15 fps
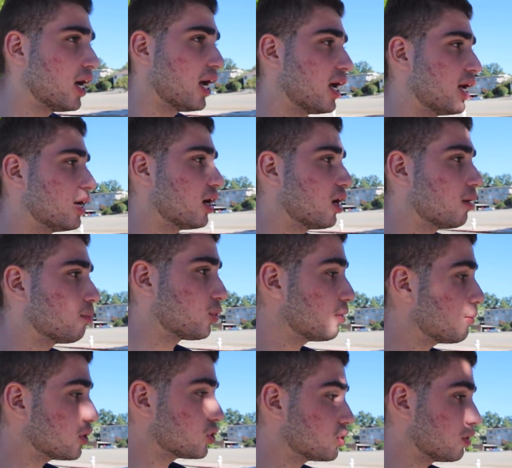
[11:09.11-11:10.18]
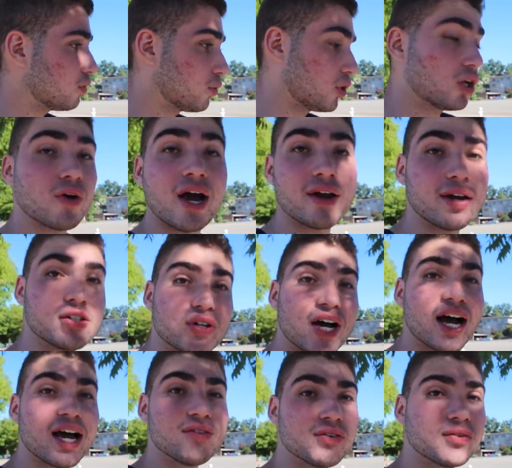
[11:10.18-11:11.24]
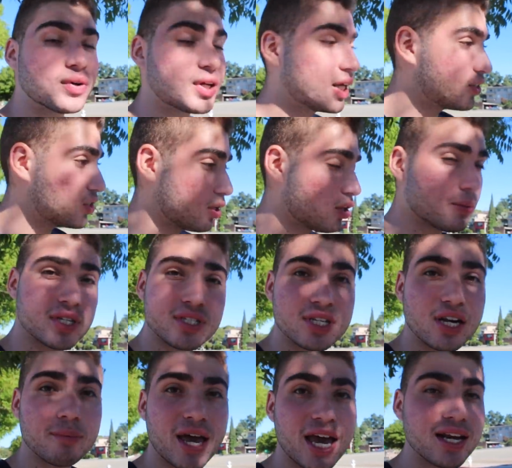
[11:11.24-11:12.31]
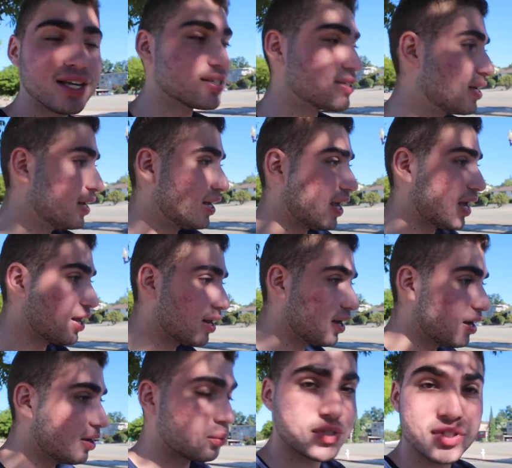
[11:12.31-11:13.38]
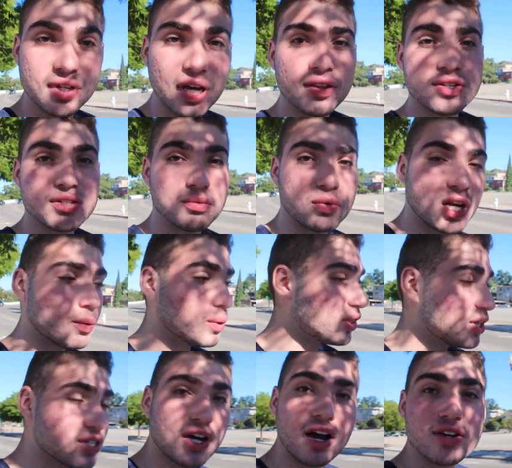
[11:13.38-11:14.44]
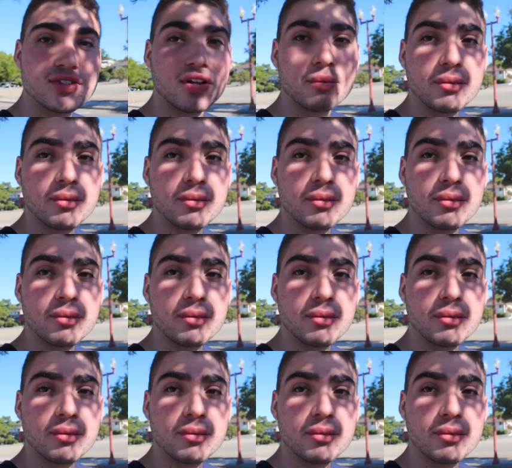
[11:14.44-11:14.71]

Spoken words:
And pretty much, we're gonna go out and drive, we're gonna get to a little bit of cinematics, and we'll see how this, you know, what this car is all